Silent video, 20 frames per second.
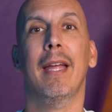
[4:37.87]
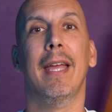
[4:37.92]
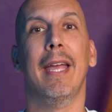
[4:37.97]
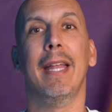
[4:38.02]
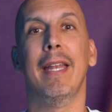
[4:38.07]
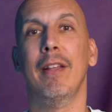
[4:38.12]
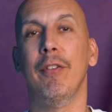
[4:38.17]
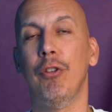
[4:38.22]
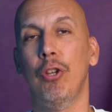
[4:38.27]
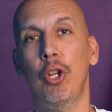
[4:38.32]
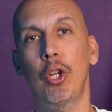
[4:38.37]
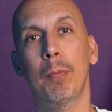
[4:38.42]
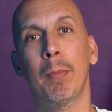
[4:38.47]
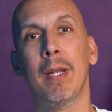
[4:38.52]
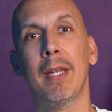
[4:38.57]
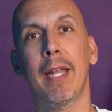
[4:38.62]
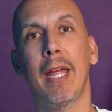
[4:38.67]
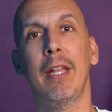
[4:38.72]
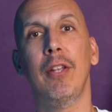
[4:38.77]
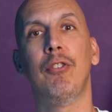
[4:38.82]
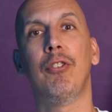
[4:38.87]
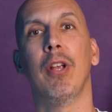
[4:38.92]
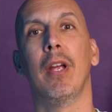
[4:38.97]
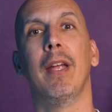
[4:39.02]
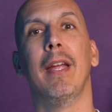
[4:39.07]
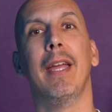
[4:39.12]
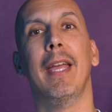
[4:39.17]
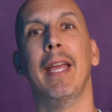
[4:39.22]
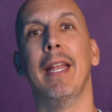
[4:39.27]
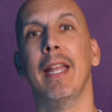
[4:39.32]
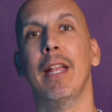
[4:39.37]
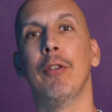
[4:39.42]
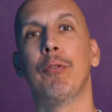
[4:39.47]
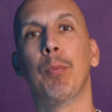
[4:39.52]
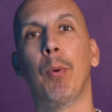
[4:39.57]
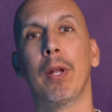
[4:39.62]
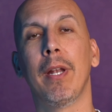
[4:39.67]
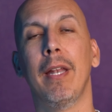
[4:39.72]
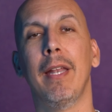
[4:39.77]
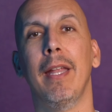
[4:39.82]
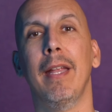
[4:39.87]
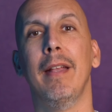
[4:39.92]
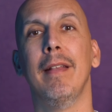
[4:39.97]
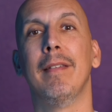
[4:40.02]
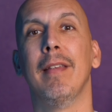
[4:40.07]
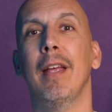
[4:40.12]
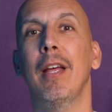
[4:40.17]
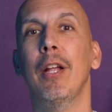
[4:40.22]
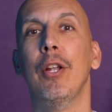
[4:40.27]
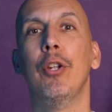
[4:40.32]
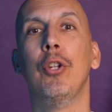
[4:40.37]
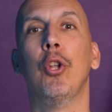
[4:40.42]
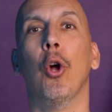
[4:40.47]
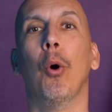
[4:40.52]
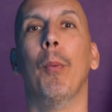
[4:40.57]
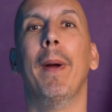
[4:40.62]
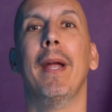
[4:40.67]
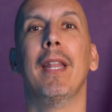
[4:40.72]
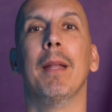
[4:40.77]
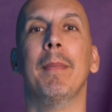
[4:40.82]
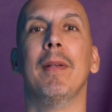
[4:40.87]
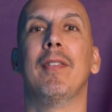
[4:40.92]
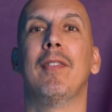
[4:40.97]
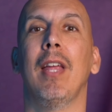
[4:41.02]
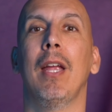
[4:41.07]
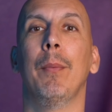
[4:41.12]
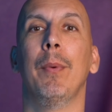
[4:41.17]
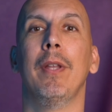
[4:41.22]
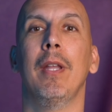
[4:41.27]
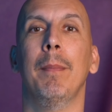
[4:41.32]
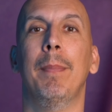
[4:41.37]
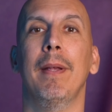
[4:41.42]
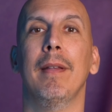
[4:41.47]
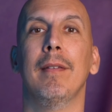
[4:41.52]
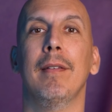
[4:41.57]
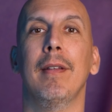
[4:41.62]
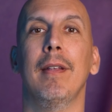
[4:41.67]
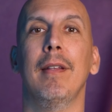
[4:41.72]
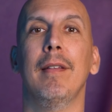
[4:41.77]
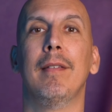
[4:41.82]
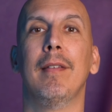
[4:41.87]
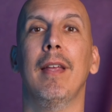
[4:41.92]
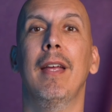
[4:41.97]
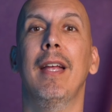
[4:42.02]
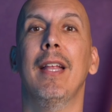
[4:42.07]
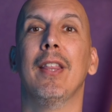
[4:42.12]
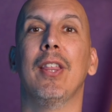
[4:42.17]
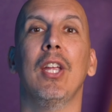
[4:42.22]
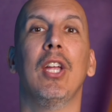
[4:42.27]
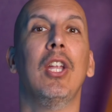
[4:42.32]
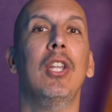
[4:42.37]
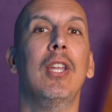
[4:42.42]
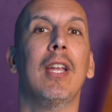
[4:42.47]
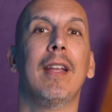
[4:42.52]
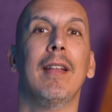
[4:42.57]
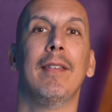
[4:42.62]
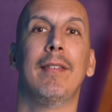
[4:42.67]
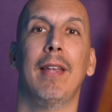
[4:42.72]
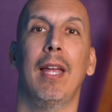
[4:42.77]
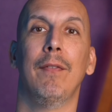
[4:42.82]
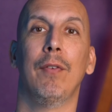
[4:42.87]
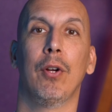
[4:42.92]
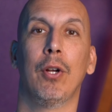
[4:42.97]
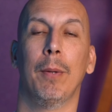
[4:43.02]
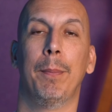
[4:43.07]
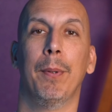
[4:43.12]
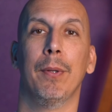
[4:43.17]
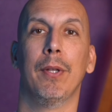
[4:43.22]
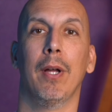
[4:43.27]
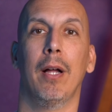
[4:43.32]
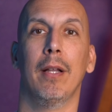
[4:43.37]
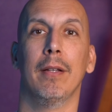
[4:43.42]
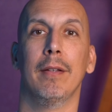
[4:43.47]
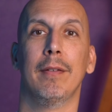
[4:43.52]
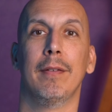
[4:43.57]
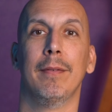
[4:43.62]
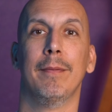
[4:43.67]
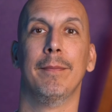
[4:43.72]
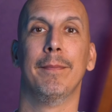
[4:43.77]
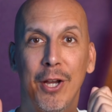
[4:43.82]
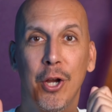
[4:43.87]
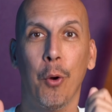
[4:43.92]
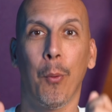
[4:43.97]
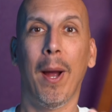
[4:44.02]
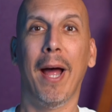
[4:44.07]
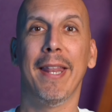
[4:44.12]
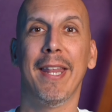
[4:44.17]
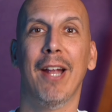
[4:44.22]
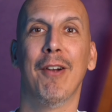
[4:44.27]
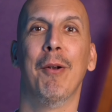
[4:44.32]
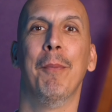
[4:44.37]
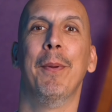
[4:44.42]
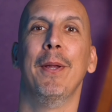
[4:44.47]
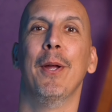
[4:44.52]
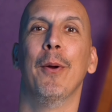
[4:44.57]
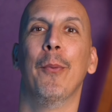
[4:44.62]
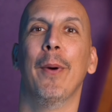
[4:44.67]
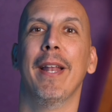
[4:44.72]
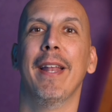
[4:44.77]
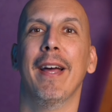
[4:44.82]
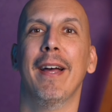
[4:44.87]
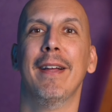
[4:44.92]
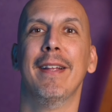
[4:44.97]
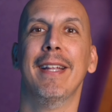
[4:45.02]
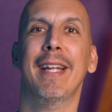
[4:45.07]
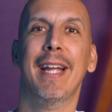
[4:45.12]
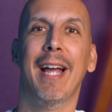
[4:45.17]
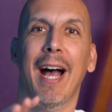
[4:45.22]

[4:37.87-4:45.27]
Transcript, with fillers: It is human nature. It is what it is. Don't make the mistake with your business thinking you can save a couple dollars. Go out there and be a winner.